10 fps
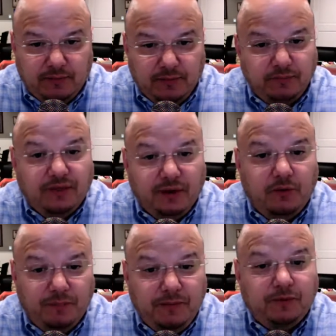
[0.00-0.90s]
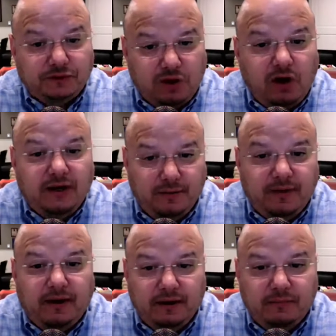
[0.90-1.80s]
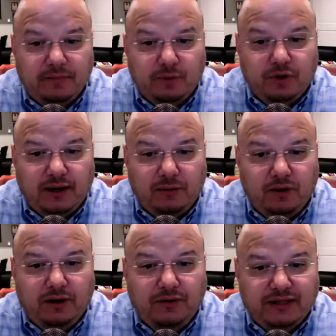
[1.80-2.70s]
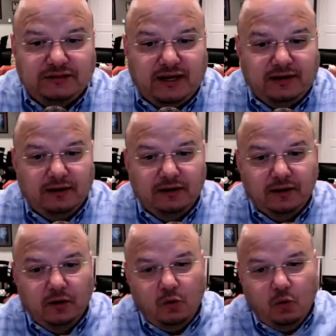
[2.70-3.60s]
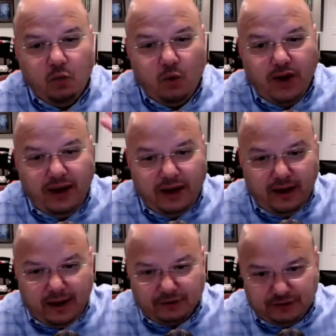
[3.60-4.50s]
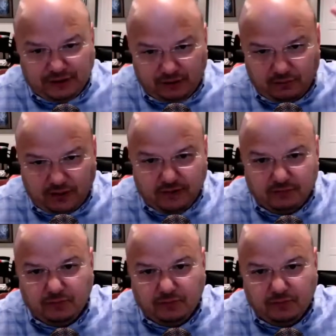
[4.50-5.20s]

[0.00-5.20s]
I mean, there were people talking about it, but we're like, well, that's like way out there, right?